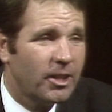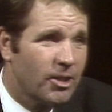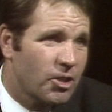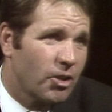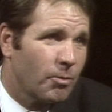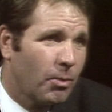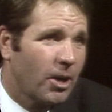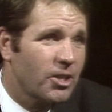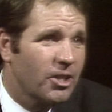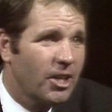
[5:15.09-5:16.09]
in certain
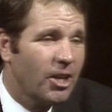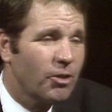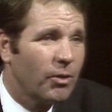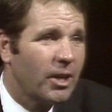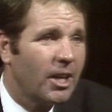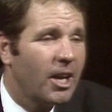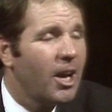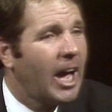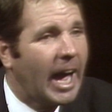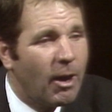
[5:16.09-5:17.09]
parts of the country.
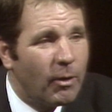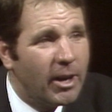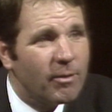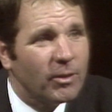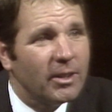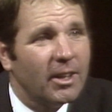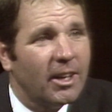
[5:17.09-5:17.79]
However,